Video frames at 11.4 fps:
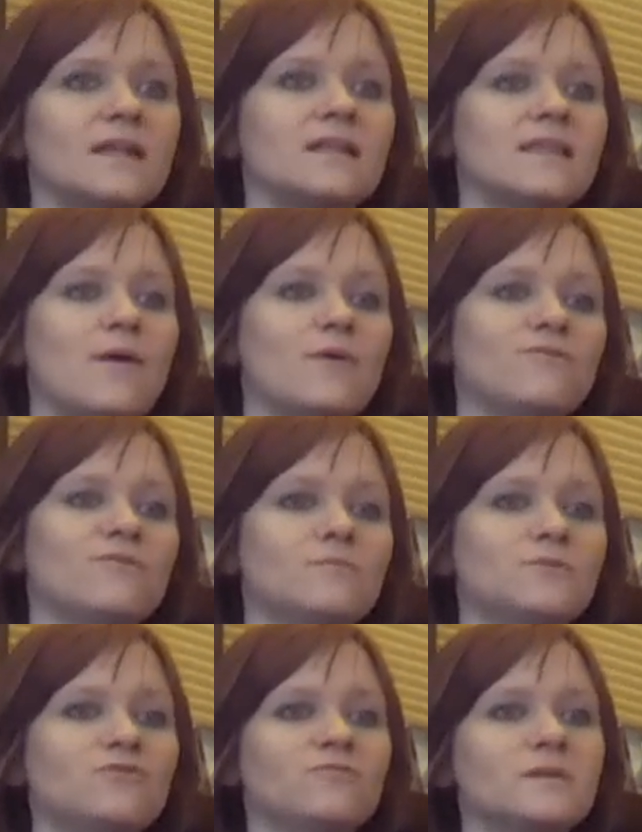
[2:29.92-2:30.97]
and allowing for
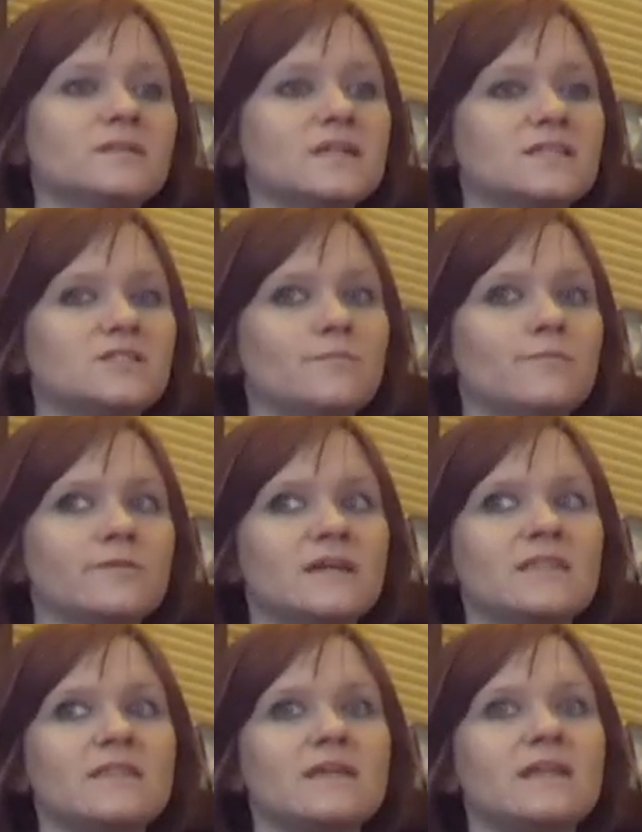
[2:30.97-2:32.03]
movement as you
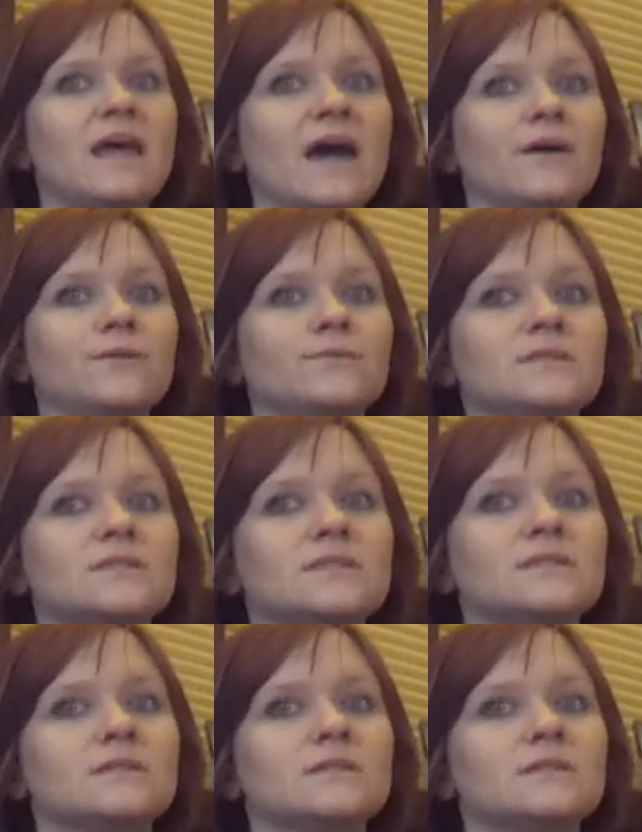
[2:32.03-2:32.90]
breathe in and out.